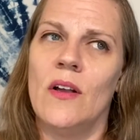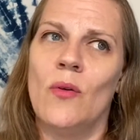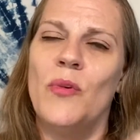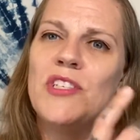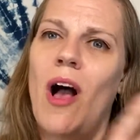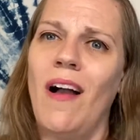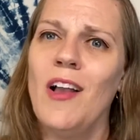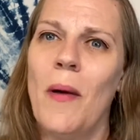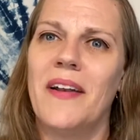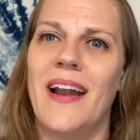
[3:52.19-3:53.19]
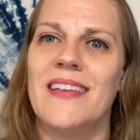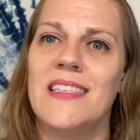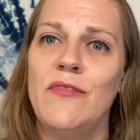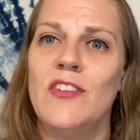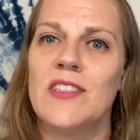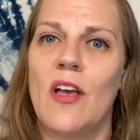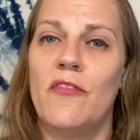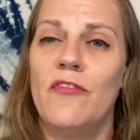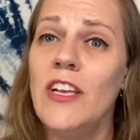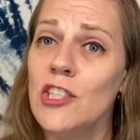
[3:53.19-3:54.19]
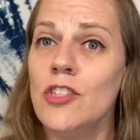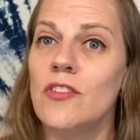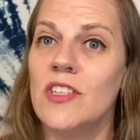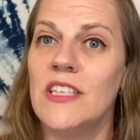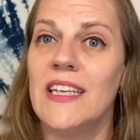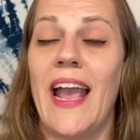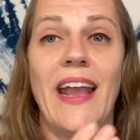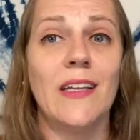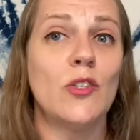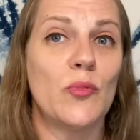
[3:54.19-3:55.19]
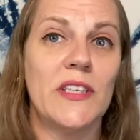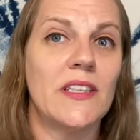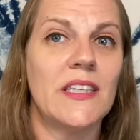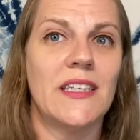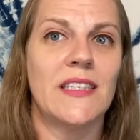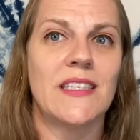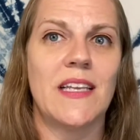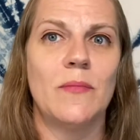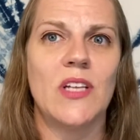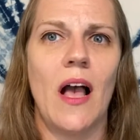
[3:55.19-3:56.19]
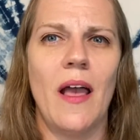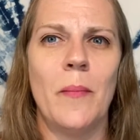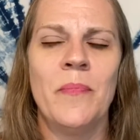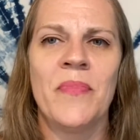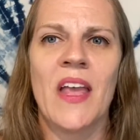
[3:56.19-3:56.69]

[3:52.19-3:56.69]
We talk about it as if it's a fictional thing and a real thing at the same time.